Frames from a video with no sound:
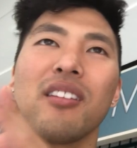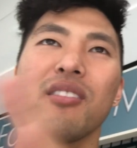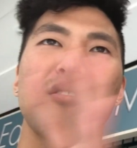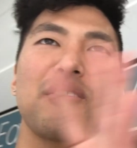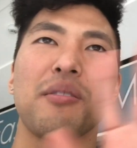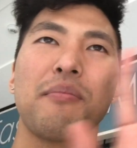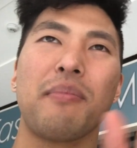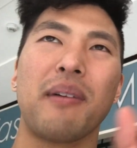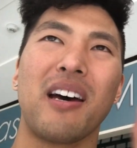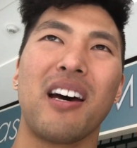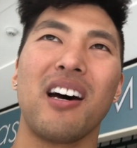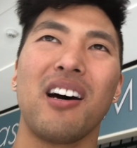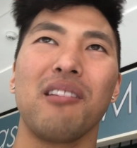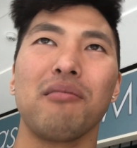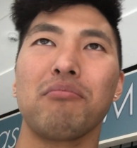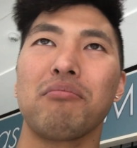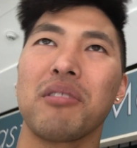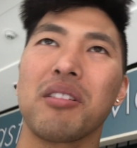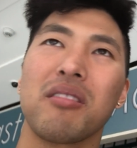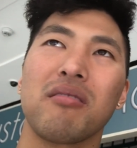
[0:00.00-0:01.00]
There's
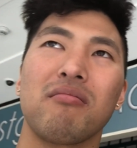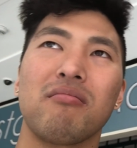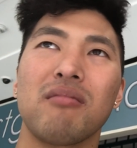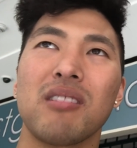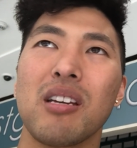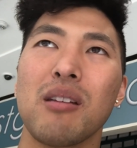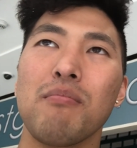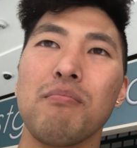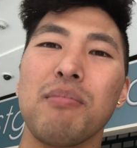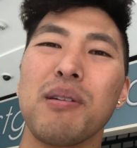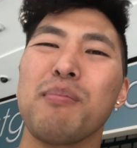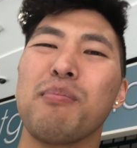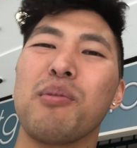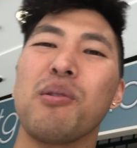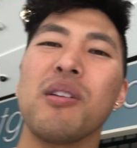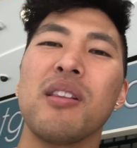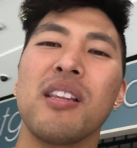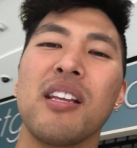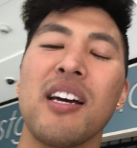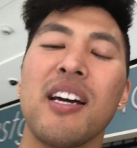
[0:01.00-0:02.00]
about 10
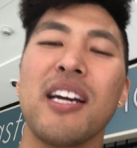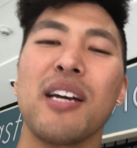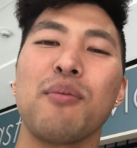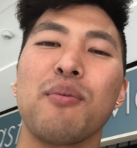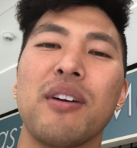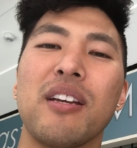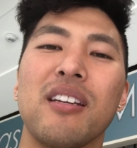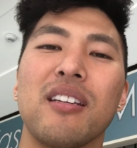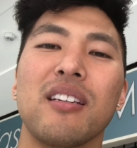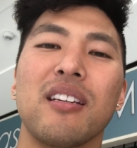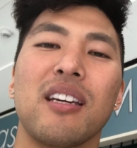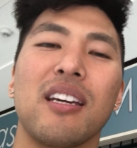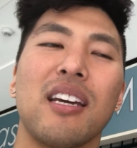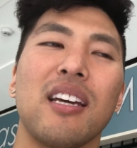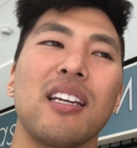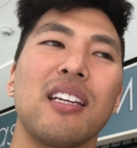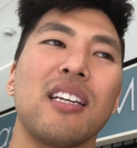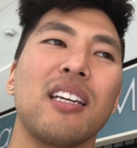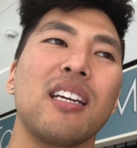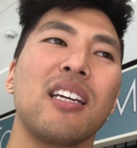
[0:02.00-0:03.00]
people in line waiting to
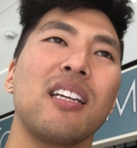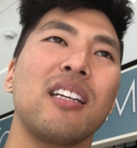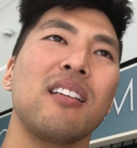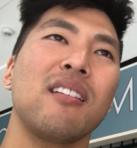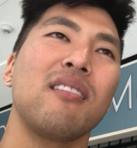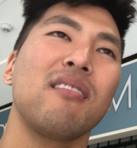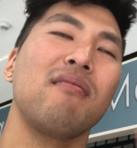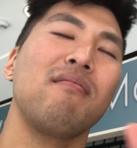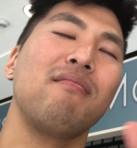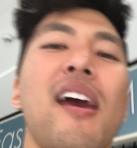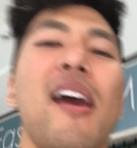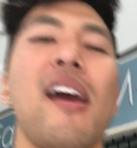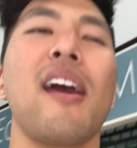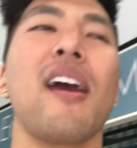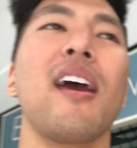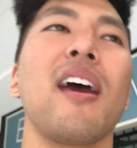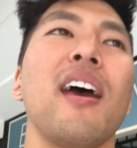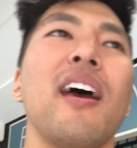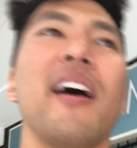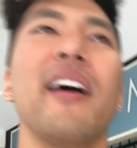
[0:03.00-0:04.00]
get in.
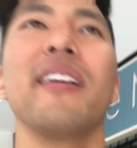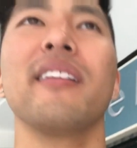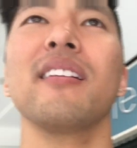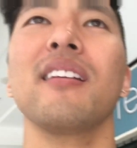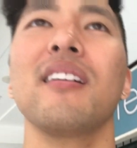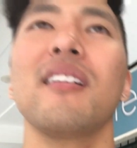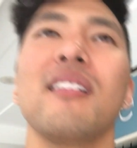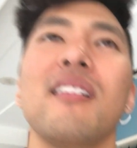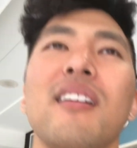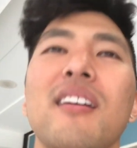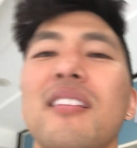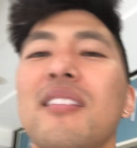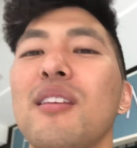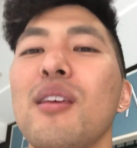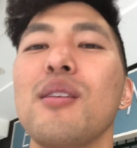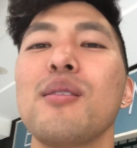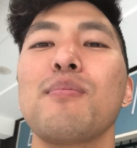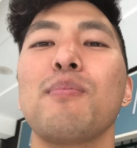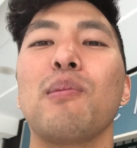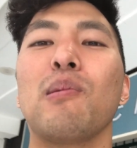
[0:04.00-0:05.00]
And at
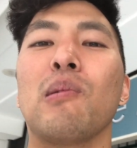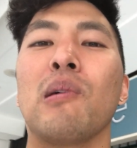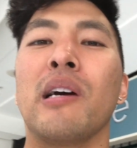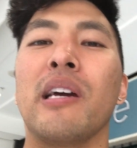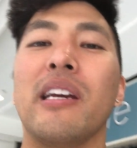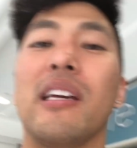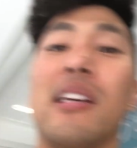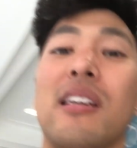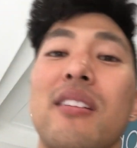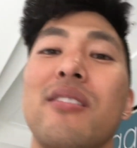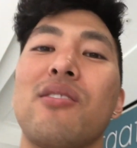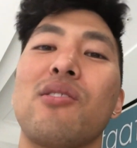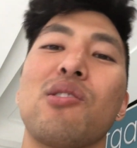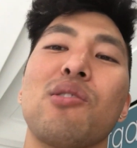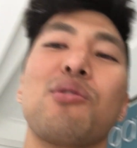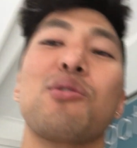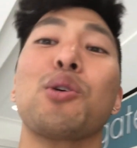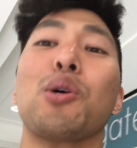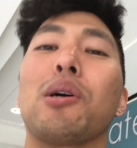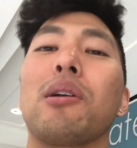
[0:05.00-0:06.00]
this point, he's
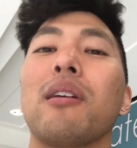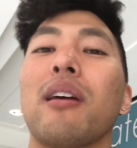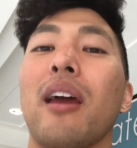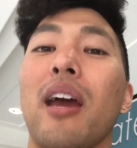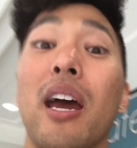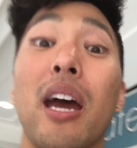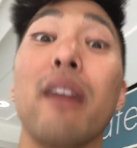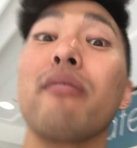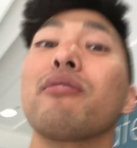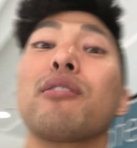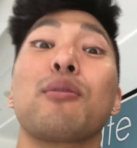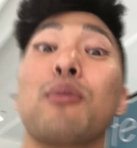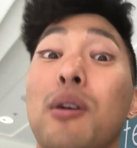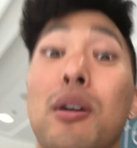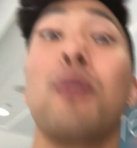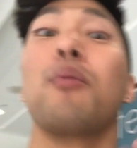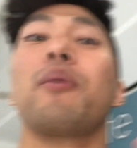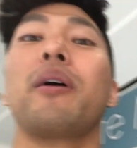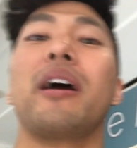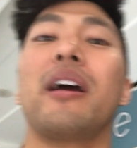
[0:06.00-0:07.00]
just turning
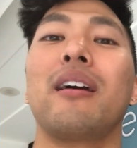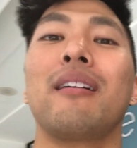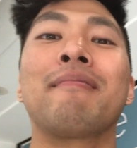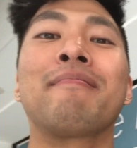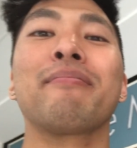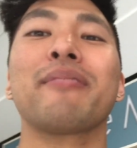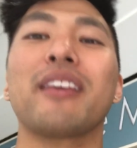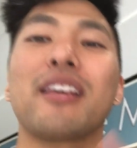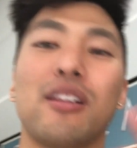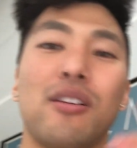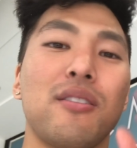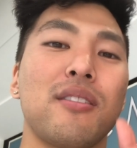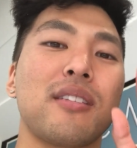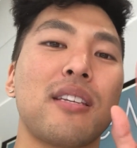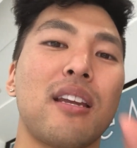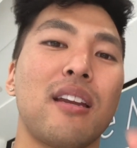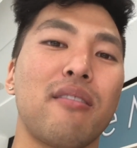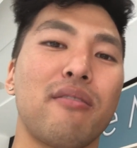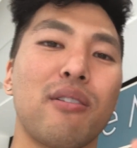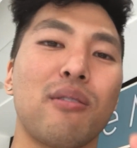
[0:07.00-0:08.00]
everyone away. He
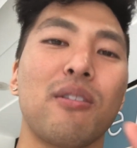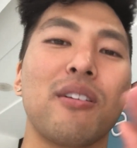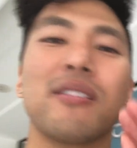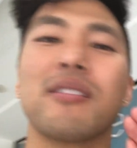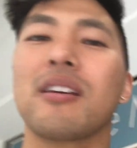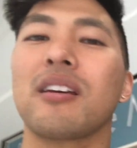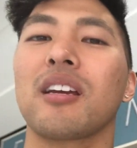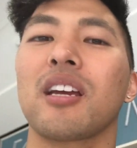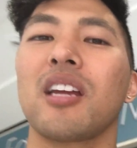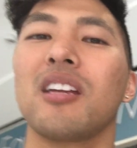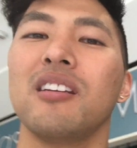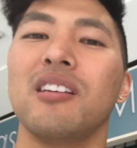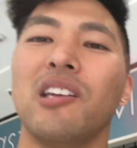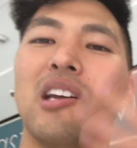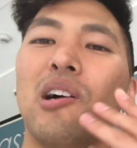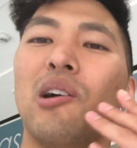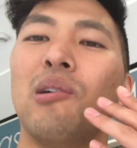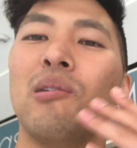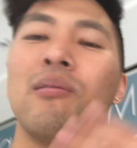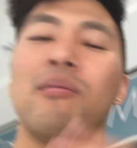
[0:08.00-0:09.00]
looks at everyone, he's like,
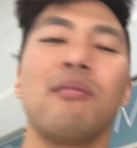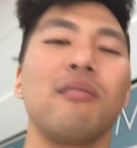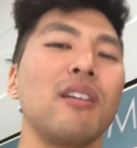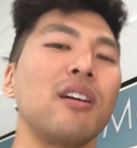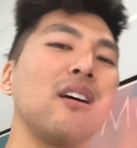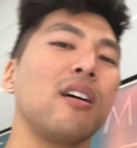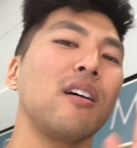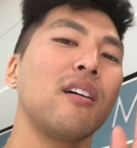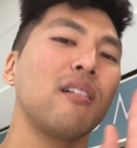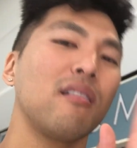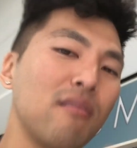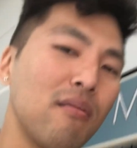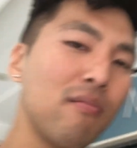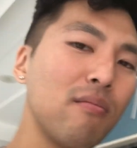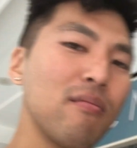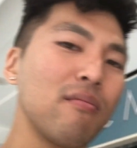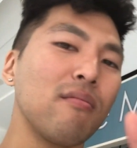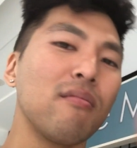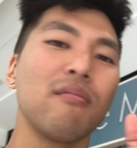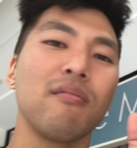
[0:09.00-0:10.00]
no,
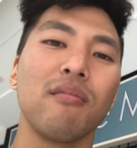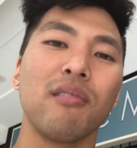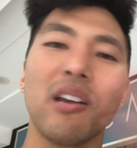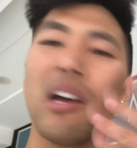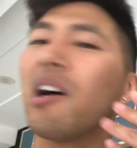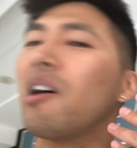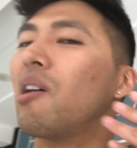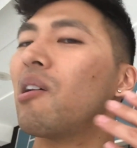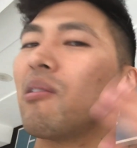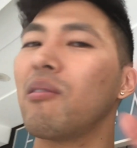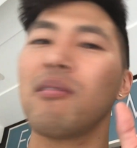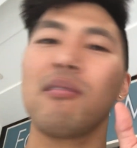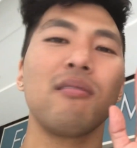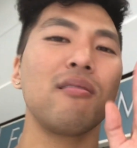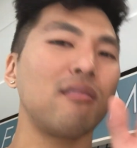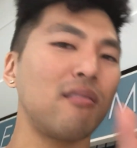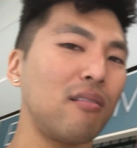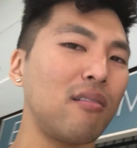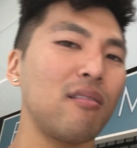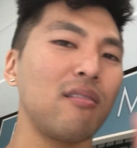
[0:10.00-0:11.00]
no,
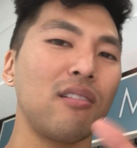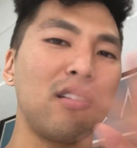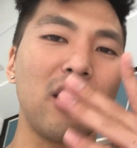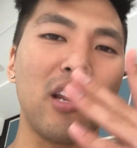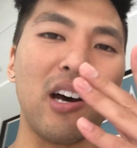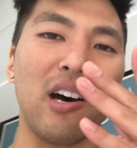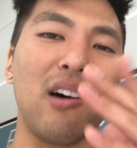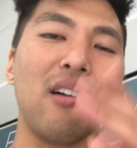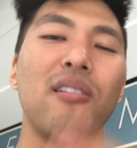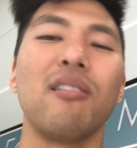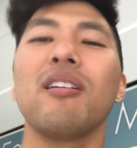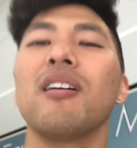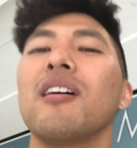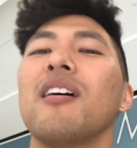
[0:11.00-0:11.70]
no.